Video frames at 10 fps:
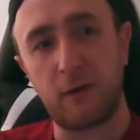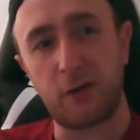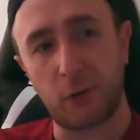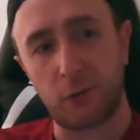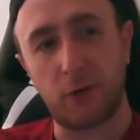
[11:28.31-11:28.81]

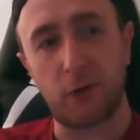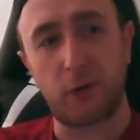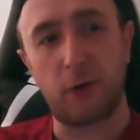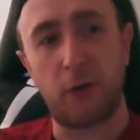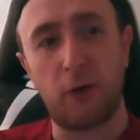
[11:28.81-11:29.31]

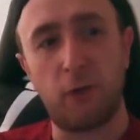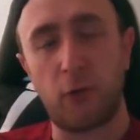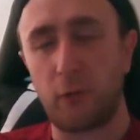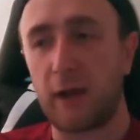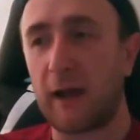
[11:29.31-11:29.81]
Jolteon
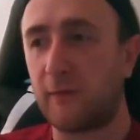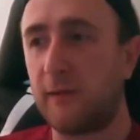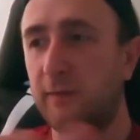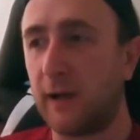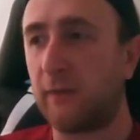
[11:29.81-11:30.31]
to react to
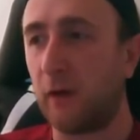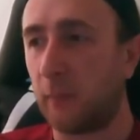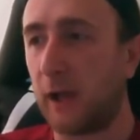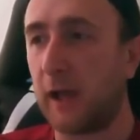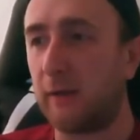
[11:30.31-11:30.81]
the fact that
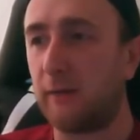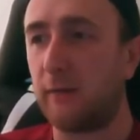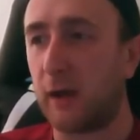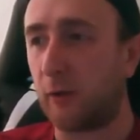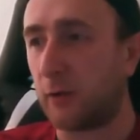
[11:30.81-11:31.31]
my hand is
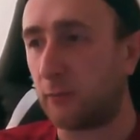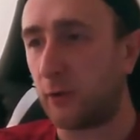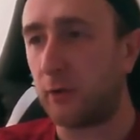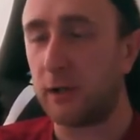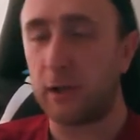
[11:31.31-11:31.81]
out and I'm
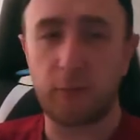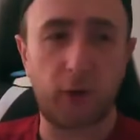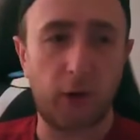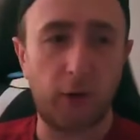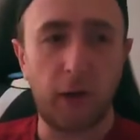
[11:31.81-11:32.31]
stroking him.
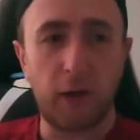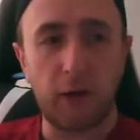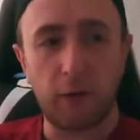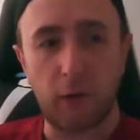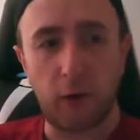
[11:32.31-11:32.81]

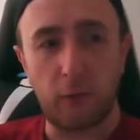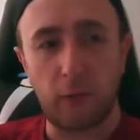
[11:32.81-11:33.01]
So